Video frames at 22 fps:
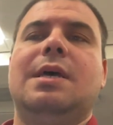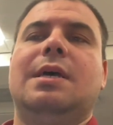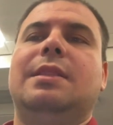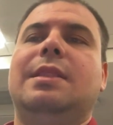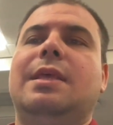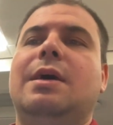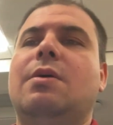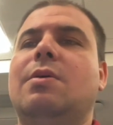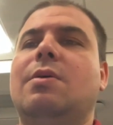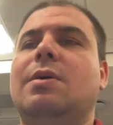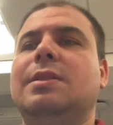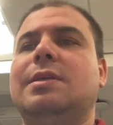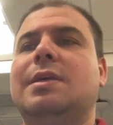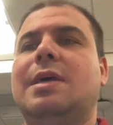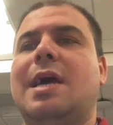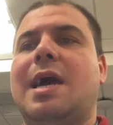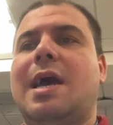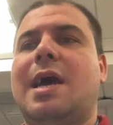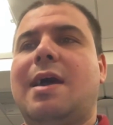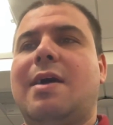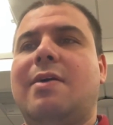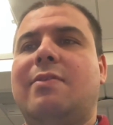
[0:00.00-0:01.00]
the other
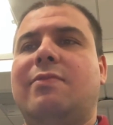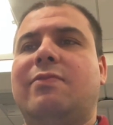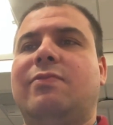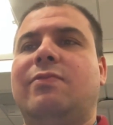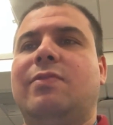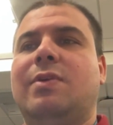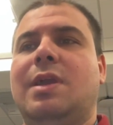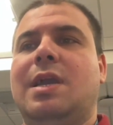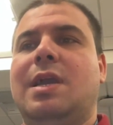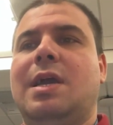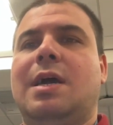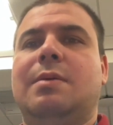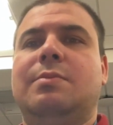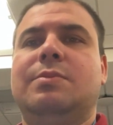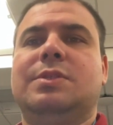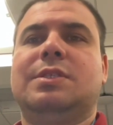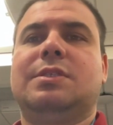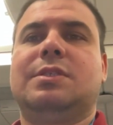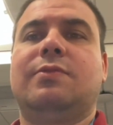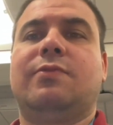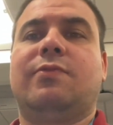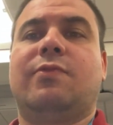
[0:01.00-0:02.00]
half
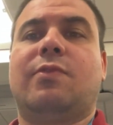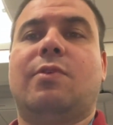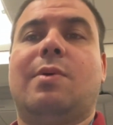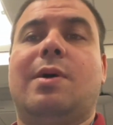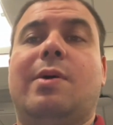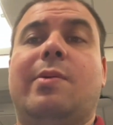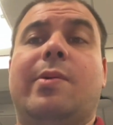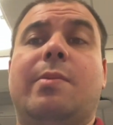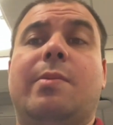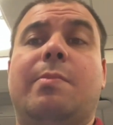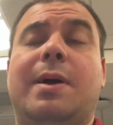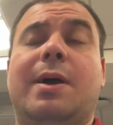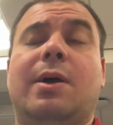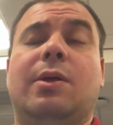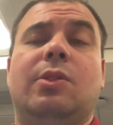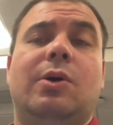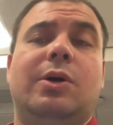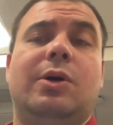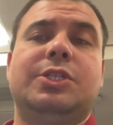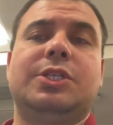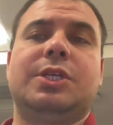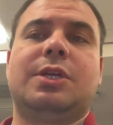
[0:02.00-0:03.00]
comes from our
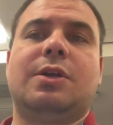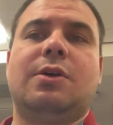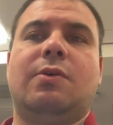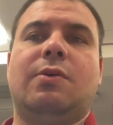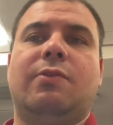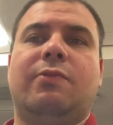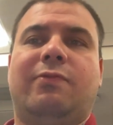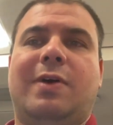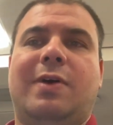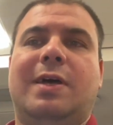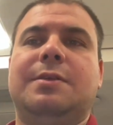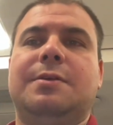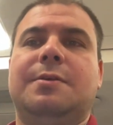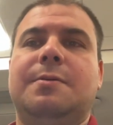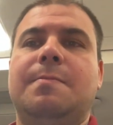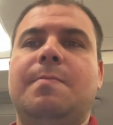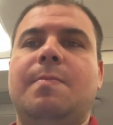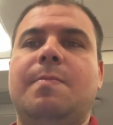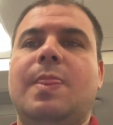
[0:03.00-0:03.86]
biological father.